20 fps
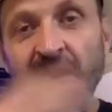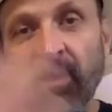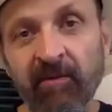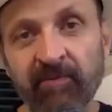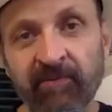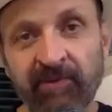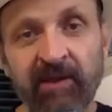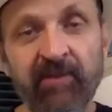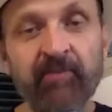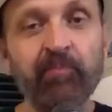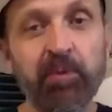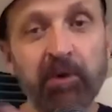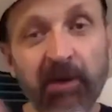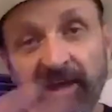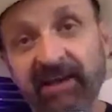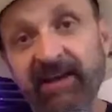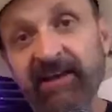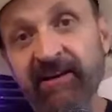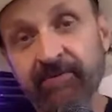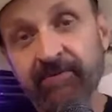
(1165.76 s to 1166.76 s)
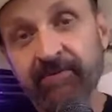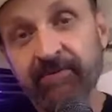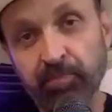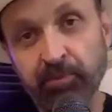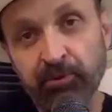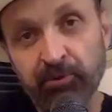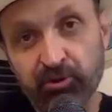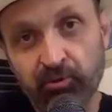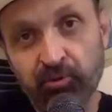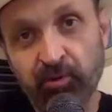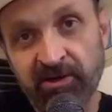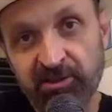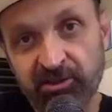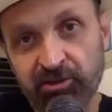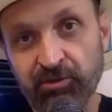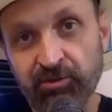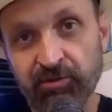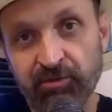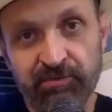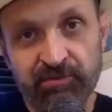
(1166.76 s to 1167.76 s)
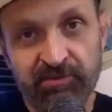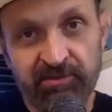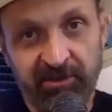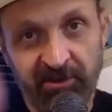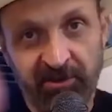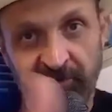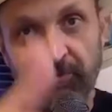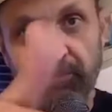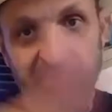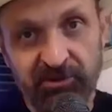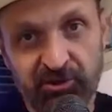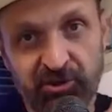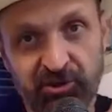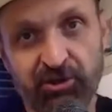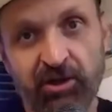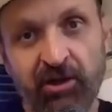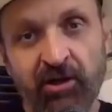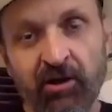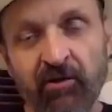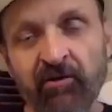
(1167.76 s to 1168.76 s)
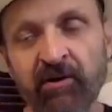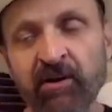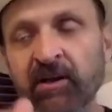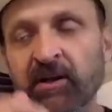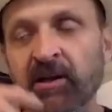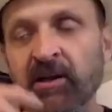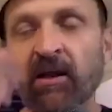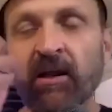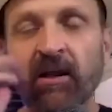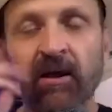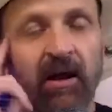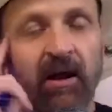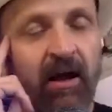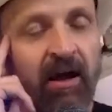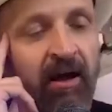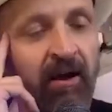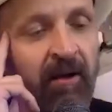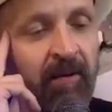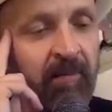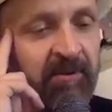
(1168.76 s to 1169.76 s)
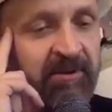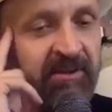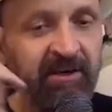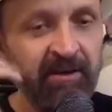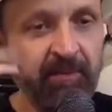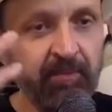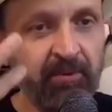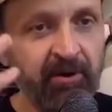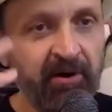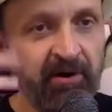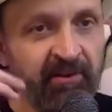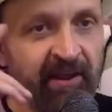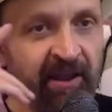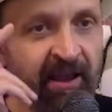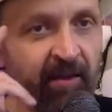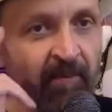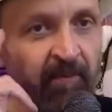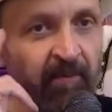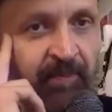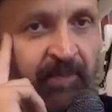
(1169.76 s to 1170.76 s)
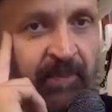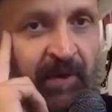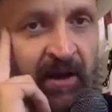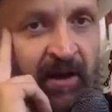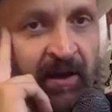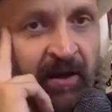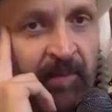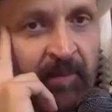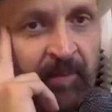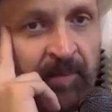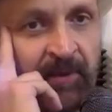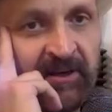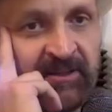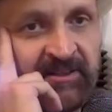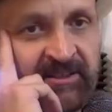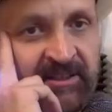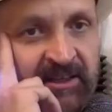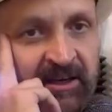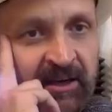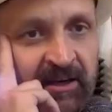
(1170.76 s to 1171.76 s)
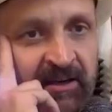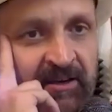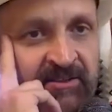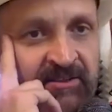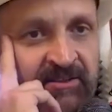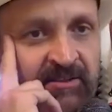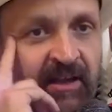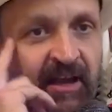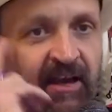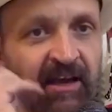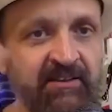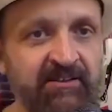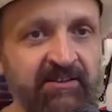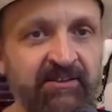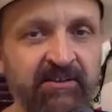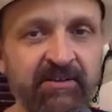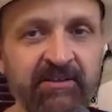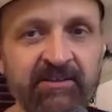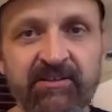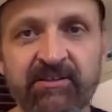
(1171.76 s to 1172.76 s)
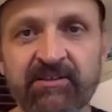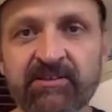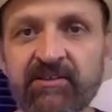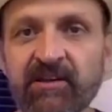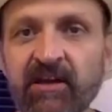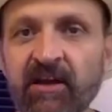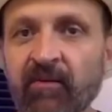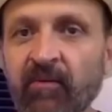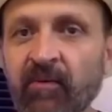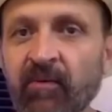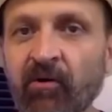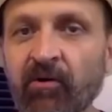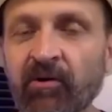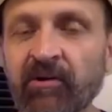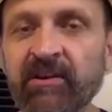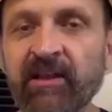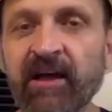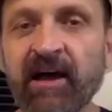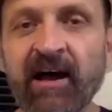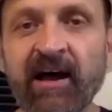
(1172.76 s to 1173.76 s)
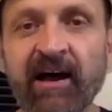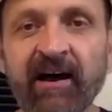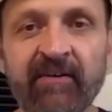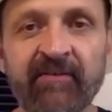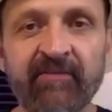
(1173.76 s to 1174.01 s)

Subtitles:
they played Blue Suede Shoes during this show, but they didn't put it on the album. So this is recorded live.